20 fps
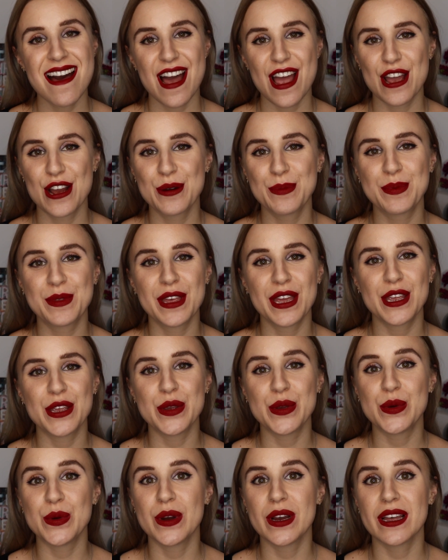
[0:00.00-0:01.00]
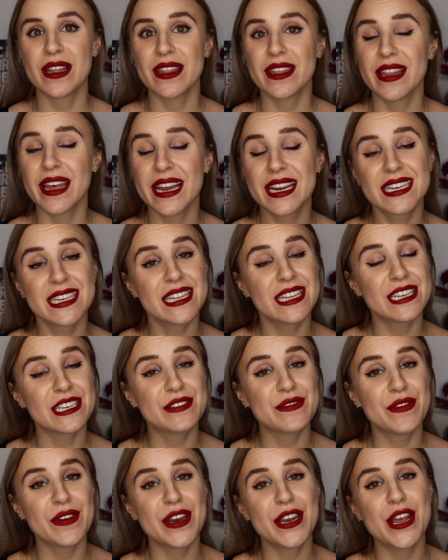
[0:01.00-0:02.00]
I hope that you liked
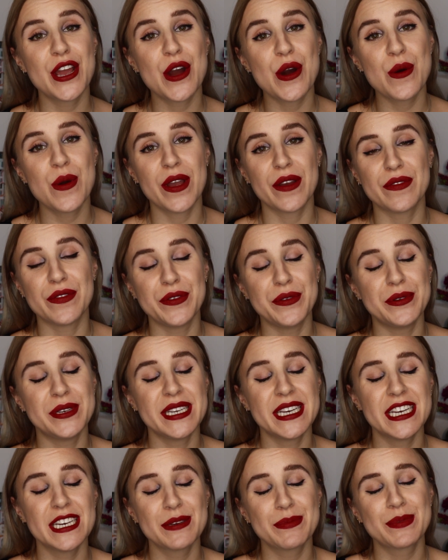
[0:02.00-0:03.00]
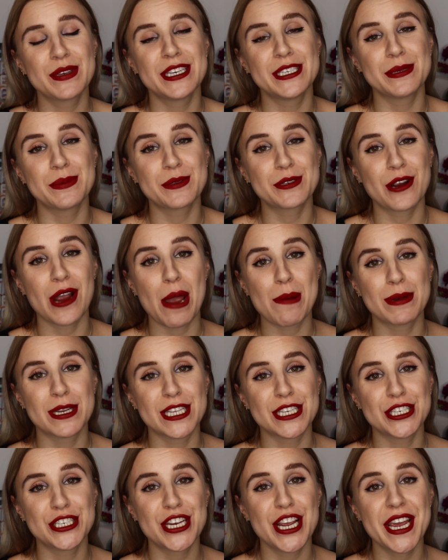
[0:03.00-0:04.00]
this video. If you did, please subscribe to
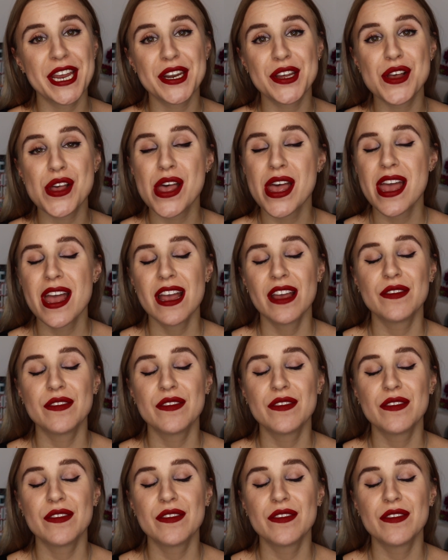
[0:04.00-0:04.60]
this channel.